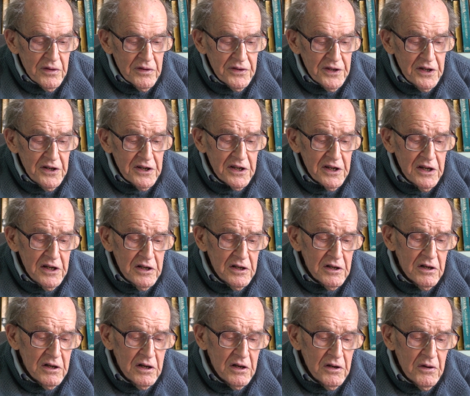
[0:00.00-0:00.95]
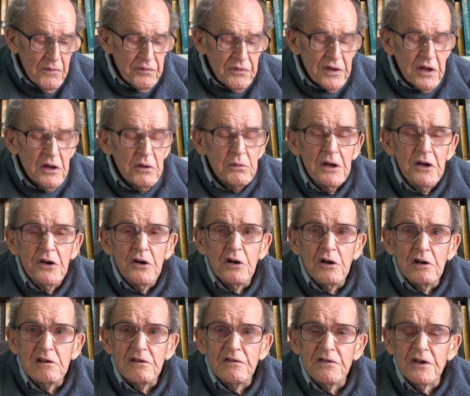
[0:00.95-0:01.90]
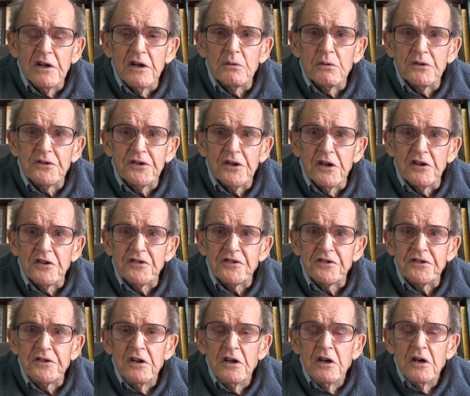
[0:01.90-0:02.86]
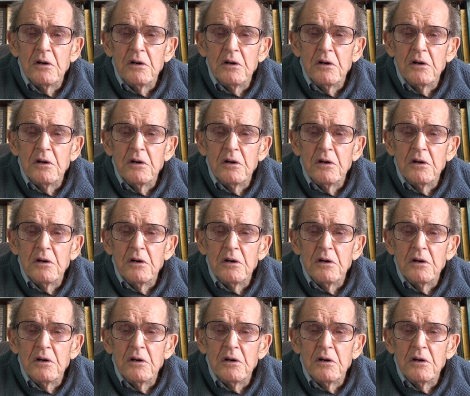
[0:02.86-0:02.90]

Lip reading: Then again, when Oravan was asked